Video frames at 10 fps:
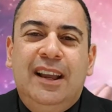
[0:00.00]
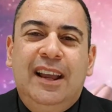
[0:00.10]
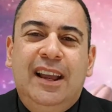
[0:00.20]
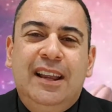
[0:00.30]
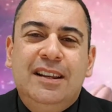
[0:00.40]

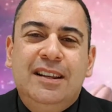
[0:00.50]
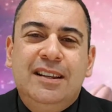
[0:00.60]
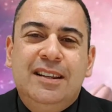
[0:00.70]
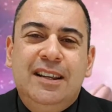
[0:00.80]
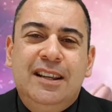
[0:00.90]

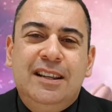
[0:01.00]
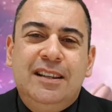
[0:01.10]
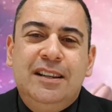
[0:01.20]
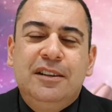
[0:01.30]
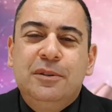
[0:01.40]
And
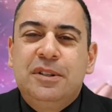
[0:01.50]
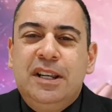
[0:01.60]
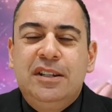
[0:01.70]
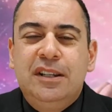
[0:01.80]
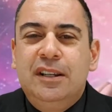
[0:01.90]
you'll
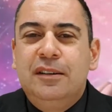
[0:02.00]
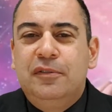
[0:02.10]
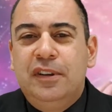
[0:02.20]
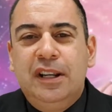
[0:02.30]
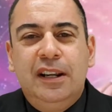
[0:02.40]
see she didn't
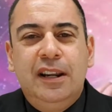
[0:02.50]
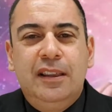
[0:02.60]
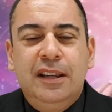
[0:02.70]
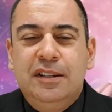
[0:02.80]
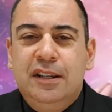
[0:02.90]
feel
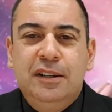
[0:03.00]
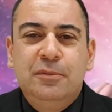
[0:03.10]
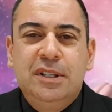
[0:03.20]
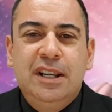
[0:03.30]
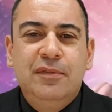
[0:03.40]
anything, she didn't
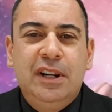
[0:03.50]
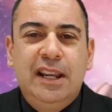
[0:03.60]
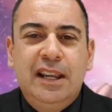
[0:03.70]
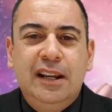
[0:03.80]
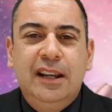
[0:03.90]
receive any
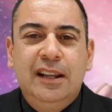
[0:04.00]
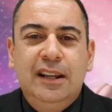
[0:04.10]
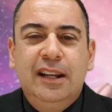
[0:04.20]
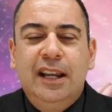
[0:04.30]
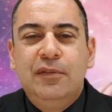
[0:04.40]
healing
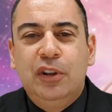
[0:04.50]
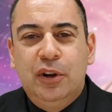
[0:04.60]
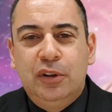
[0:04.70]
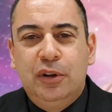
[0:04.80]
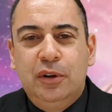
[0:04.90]
then, and even though
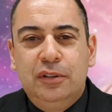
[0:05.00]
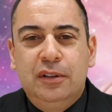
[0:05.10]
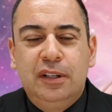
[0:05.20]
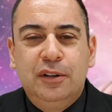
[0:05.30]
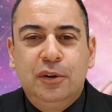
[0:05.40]
I
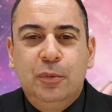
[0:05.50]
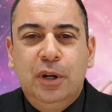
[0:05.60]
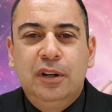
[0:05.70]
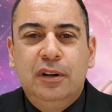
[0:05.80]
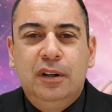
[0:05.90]
got a
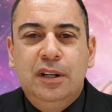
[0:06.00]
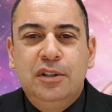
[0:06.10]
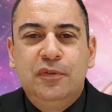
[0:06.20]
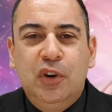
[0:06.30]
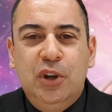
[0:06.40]
word of
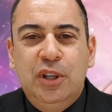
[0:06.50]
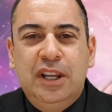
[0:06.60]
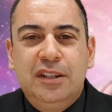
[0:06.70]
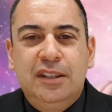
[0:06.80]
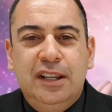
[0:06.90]
knowledge for her
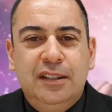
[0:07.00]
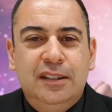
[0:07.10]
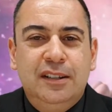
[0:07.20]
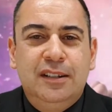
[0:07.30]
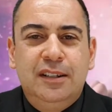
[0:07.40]
that
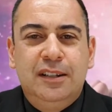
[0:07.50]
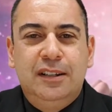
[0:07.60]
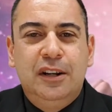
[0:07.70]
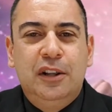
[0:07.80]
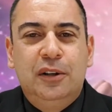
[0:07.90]

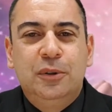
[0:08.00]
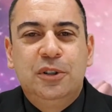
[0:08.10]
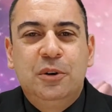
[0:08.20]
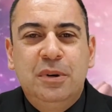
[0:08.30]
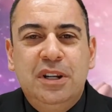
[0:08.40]
you know, the Lord
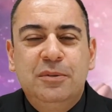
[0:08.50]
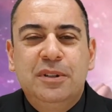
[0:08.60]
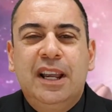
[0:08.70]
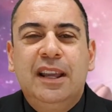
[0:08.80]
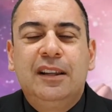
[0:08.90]
told me she
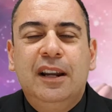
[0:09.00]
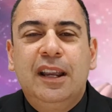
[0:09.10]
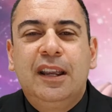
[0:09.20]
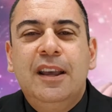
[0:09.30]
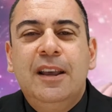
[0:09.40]
was Catholic,